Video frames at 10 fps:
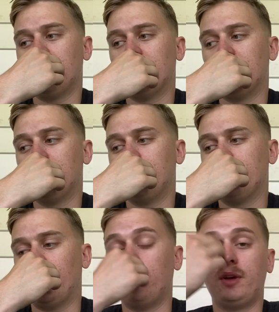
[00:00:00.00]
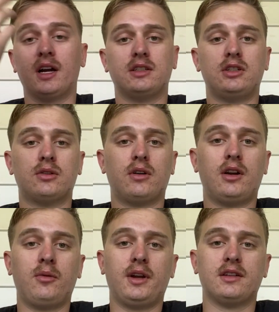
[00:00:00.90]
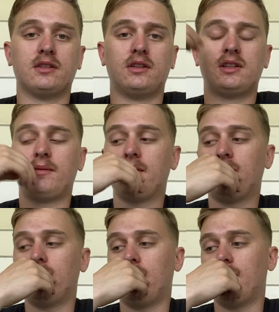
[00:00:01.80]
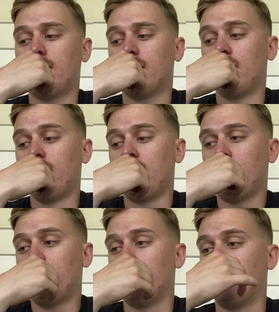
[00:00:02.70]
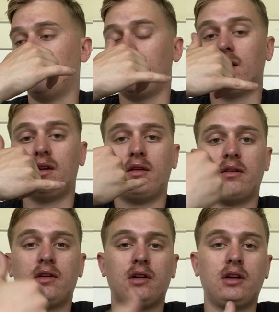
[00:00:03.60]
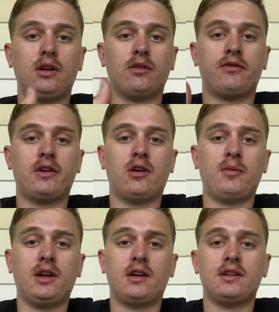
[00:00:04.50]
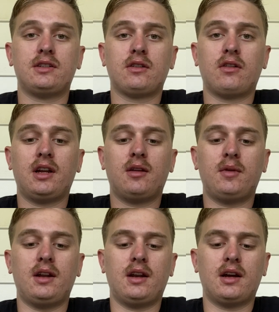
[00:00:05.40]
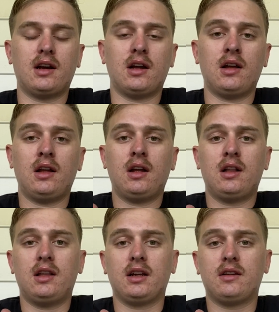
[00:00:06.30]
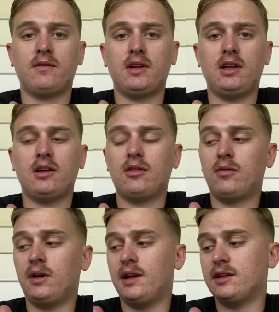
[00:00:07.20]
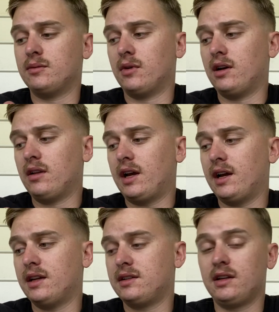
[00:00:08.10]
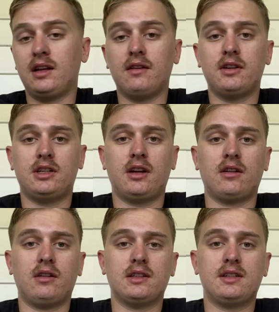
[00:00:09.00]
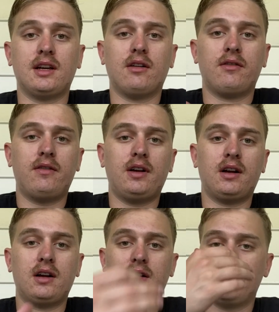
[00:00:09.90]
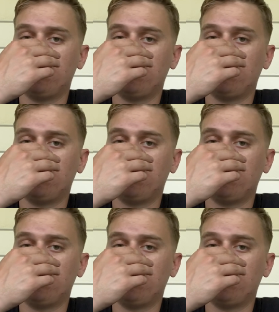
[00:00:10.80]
I hope you guys enjoyed, hope you guys learned something, and remember to go follow me on Instagram and like the video, as well as give the channel itself a